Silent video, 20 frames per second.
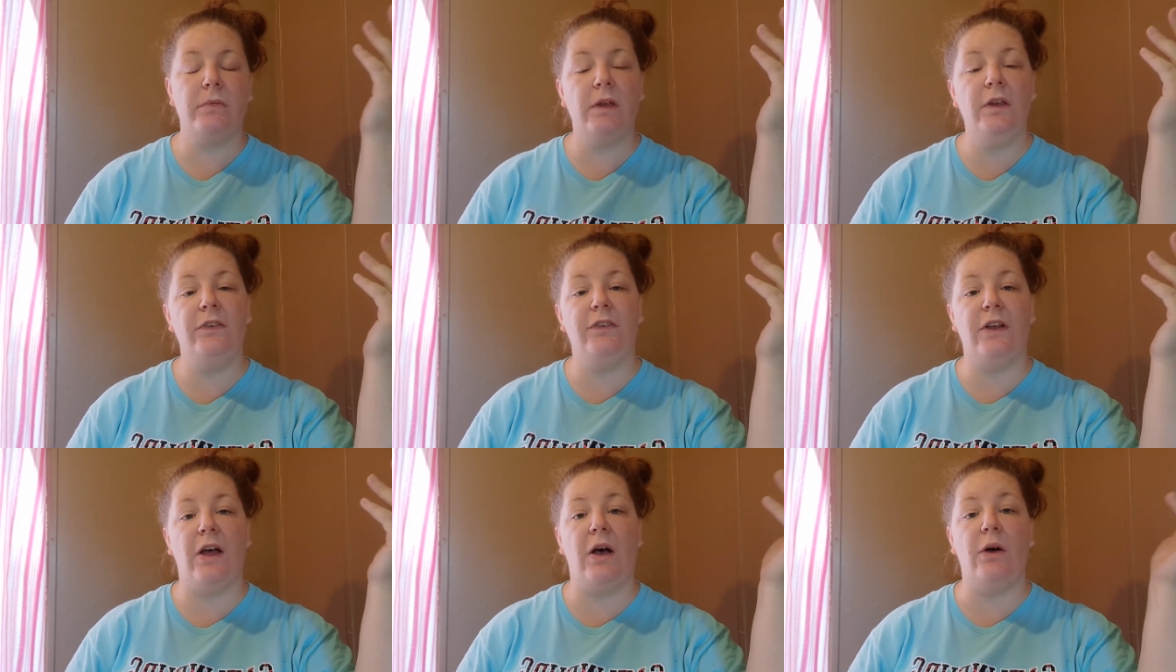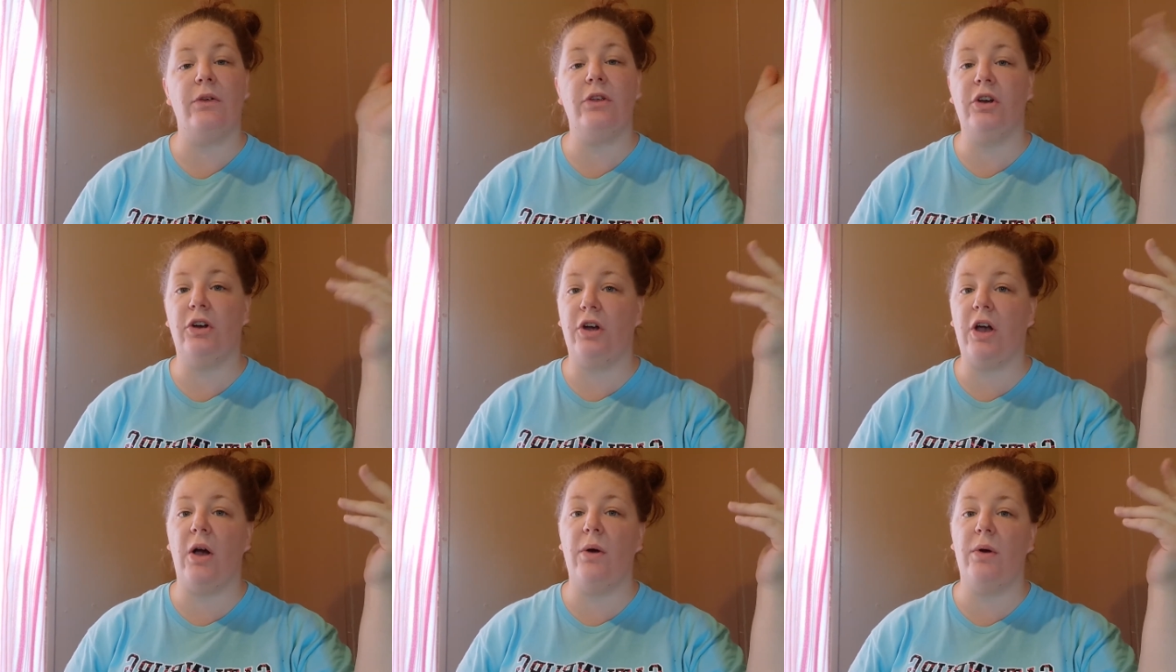So
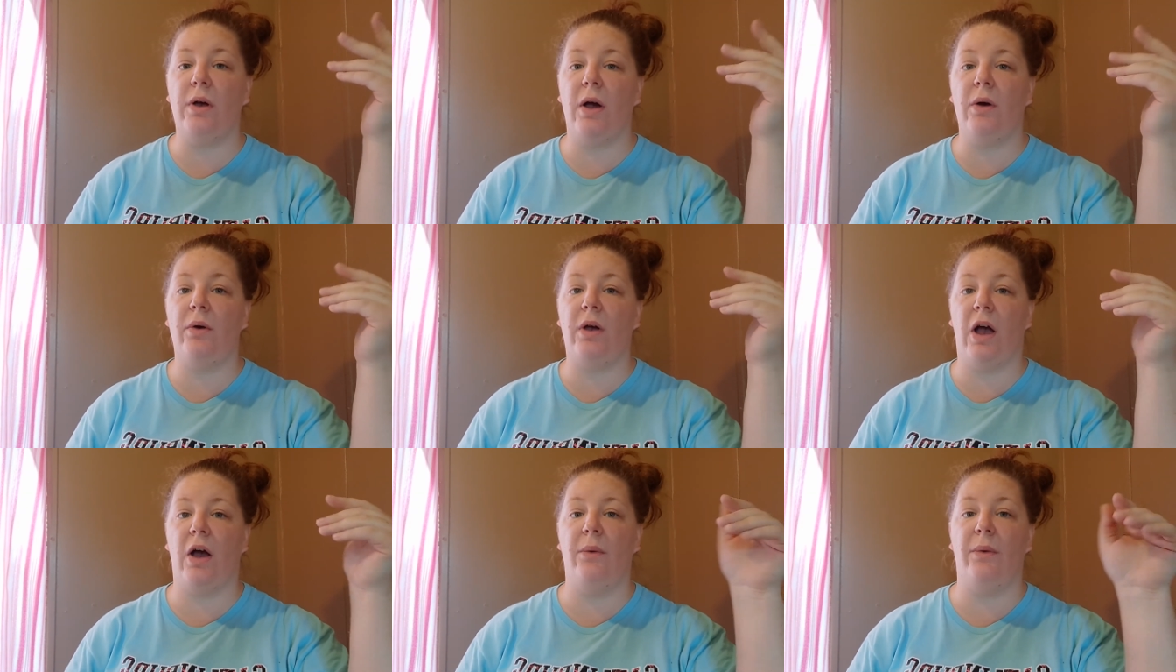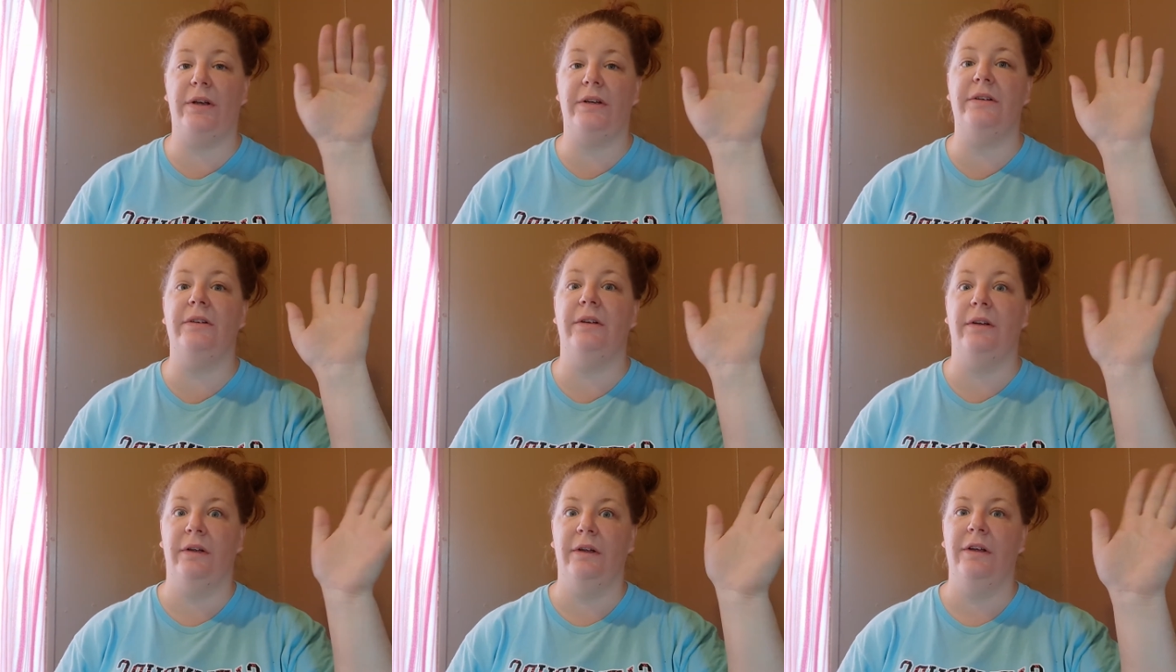you're
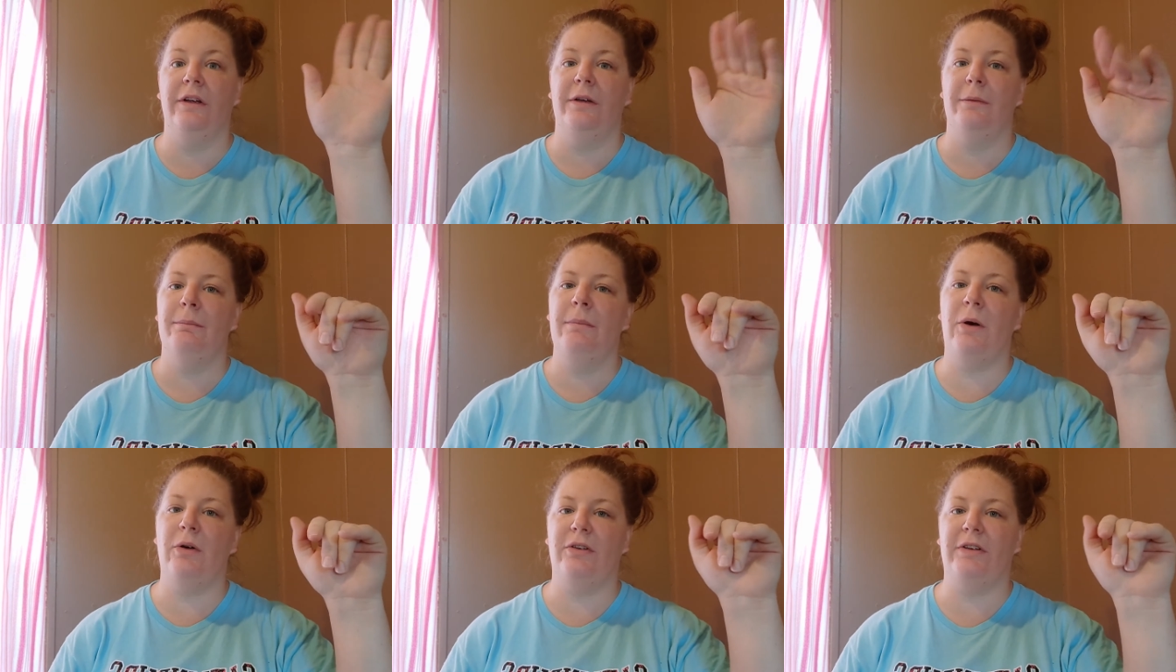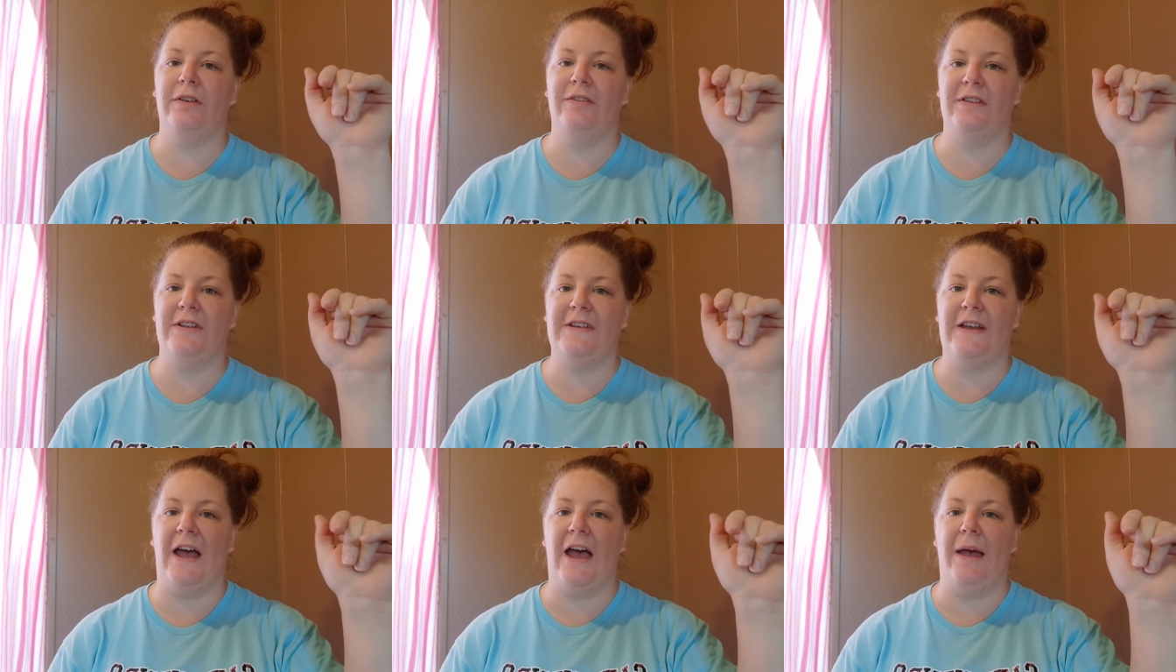going most
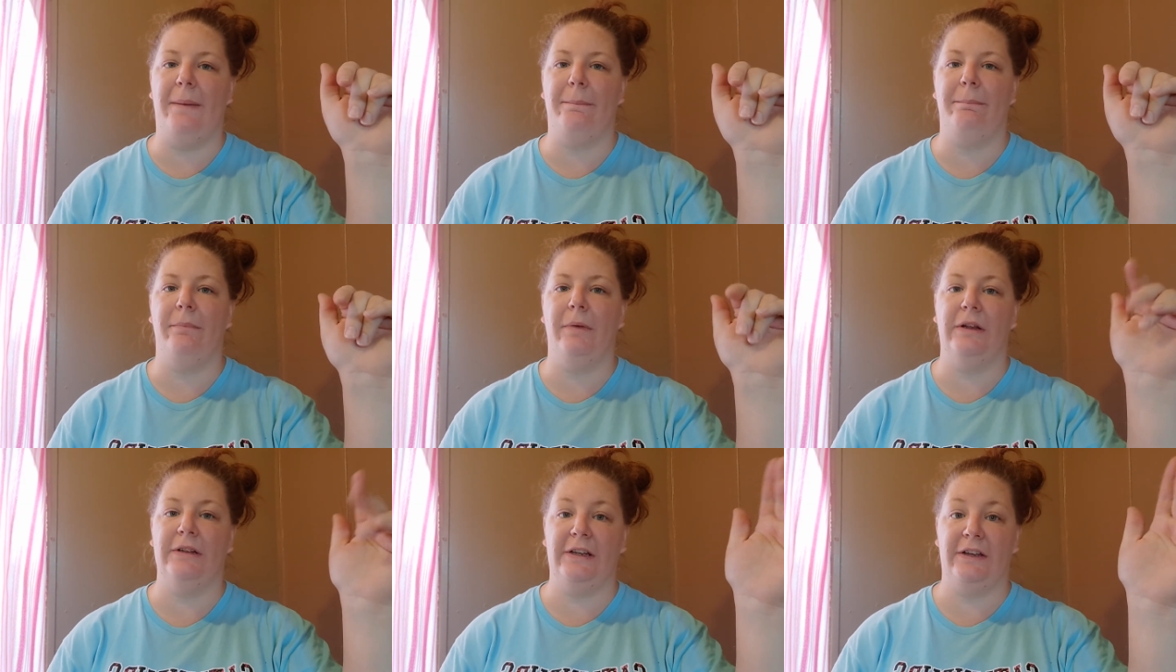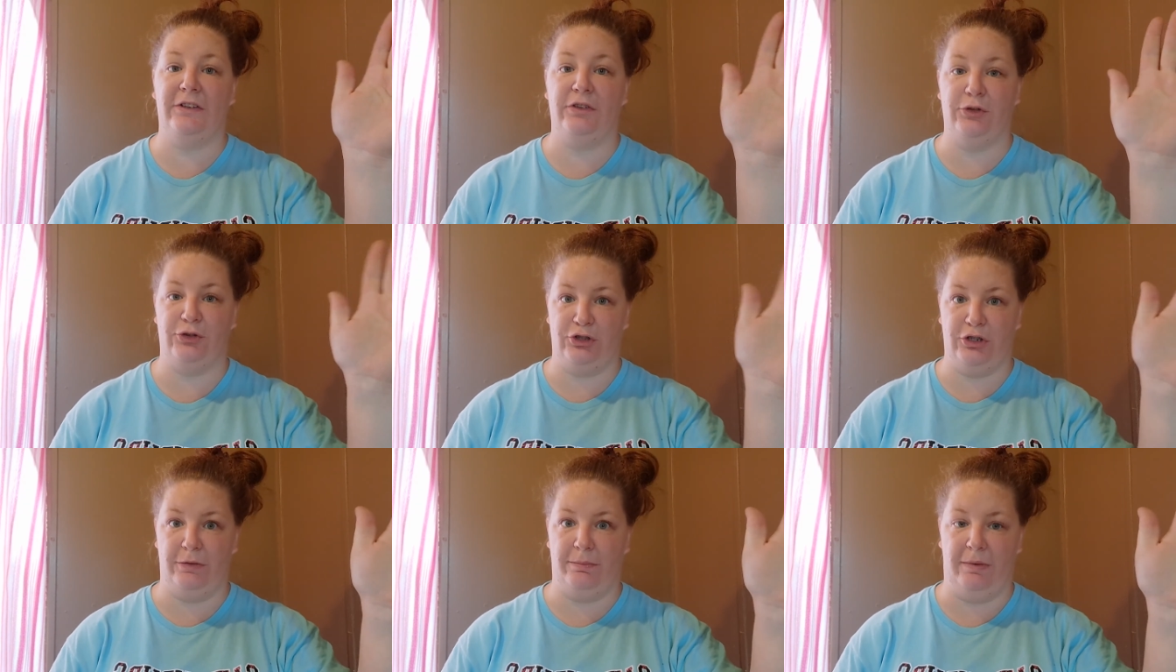of the time. At least
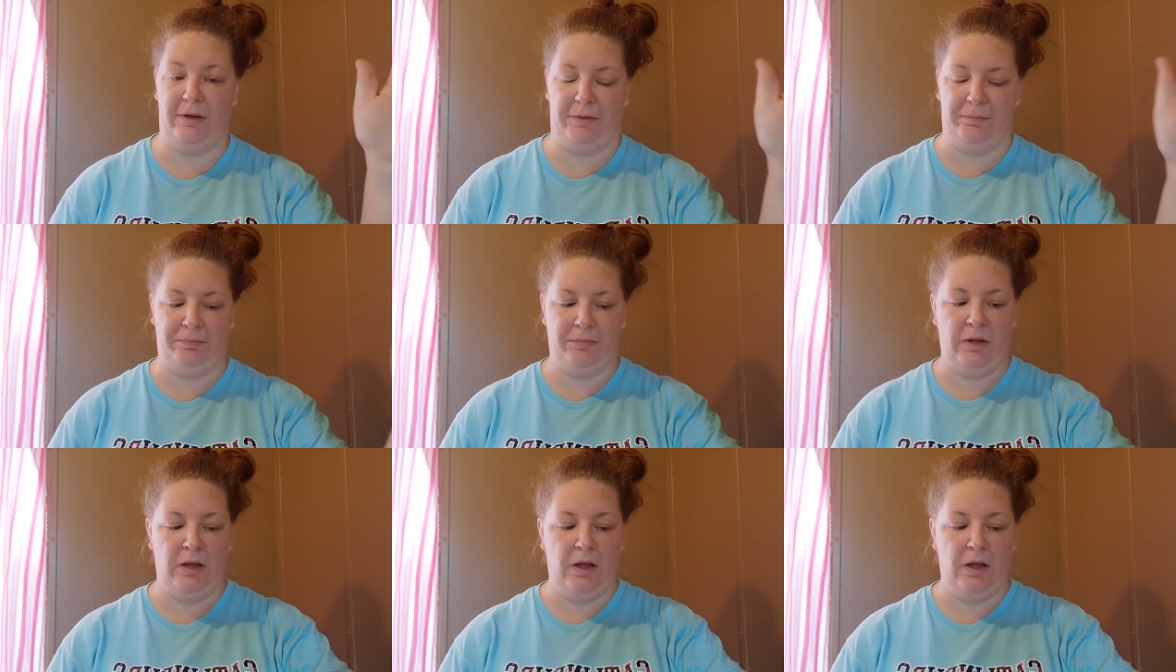you should be.